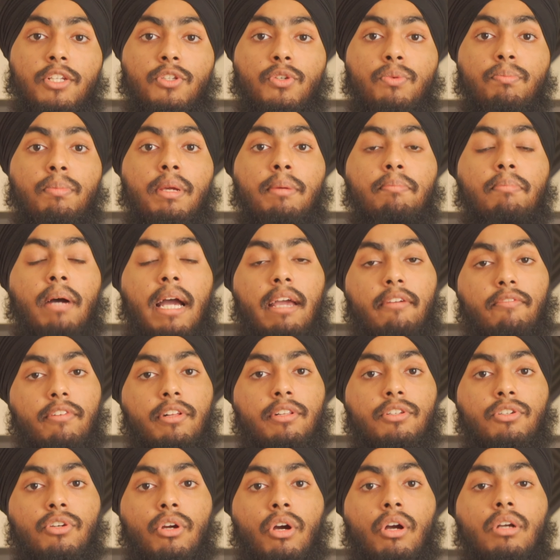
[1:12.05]
to me by
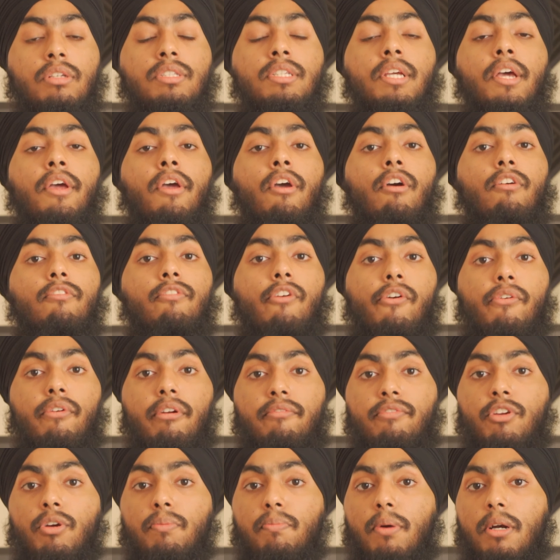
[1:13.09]
Viltrox for
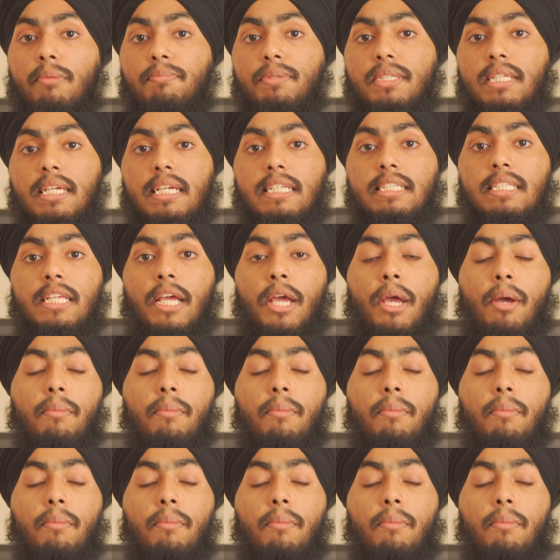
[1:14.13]
review purposes,